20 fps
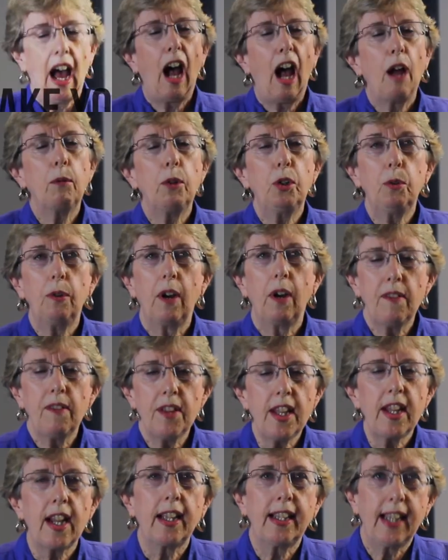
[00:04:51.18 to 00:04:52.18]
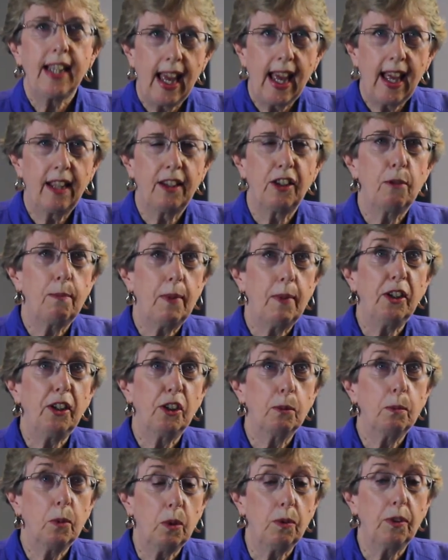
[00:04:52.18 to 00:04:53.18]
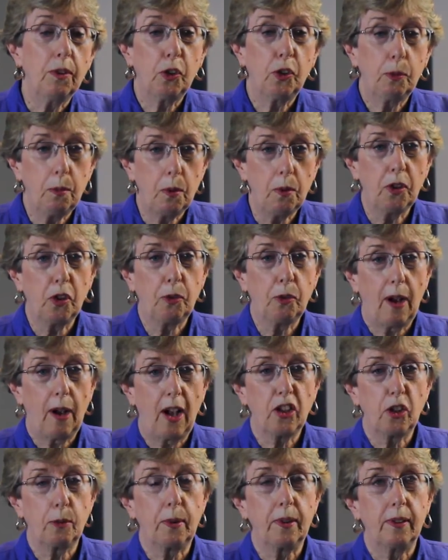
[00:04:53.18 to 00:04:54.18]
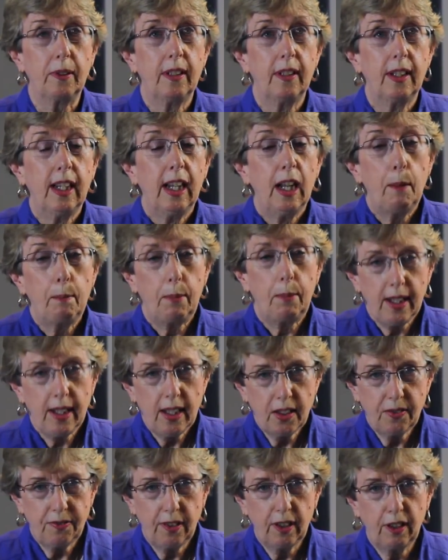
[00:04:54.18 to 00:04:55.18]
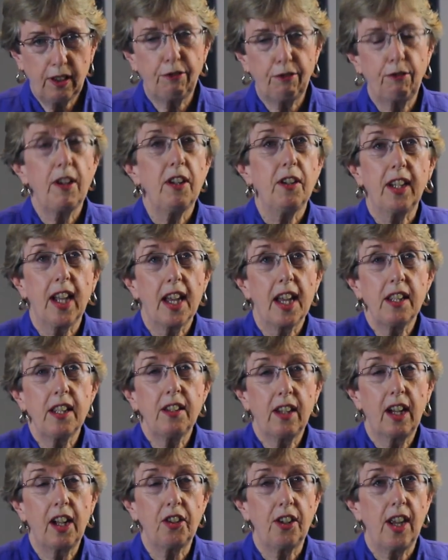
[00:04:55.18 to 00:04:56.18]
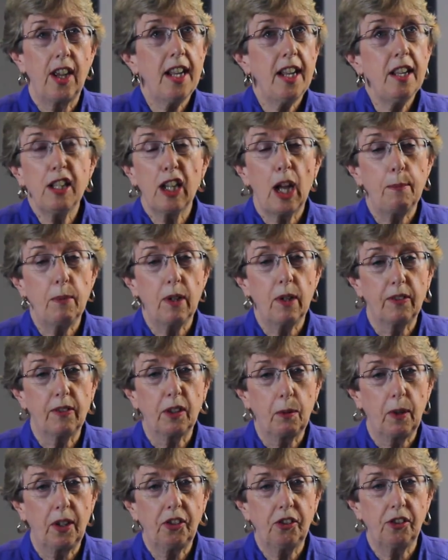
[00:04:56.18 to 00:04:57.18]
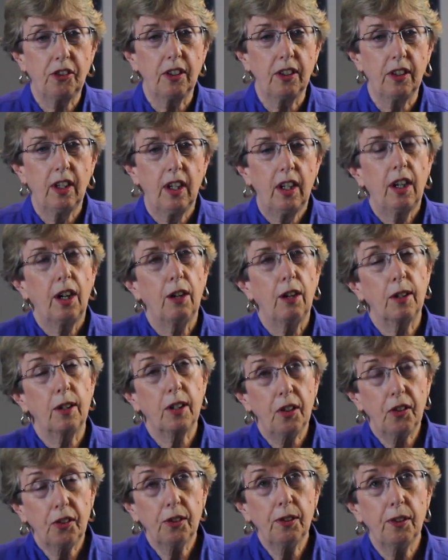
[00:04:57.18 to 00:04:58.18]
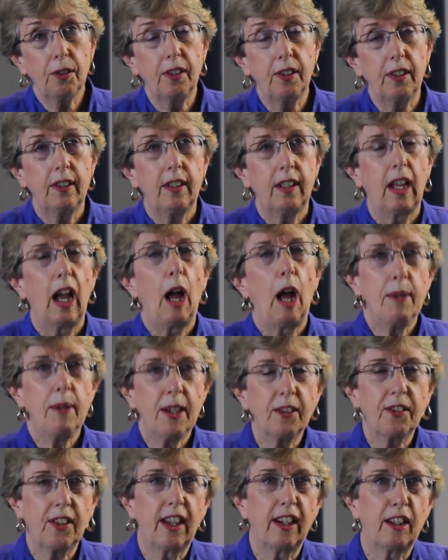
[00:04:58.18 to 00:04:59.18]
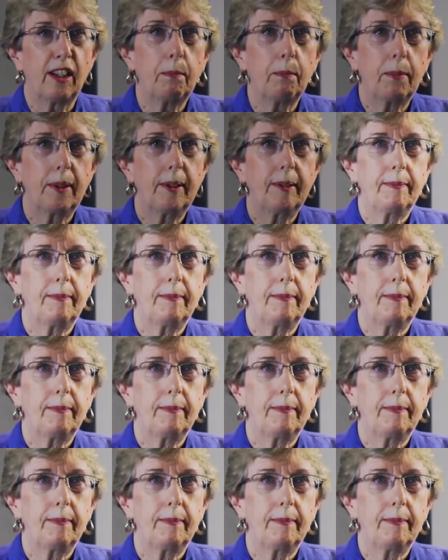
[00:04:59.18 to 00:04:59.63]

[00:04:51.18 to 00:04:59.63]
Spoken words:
I will do everything I can to make your move as smooth as possible. Please feel free to get in touch anytime you have a question or a concern. I'm here to help.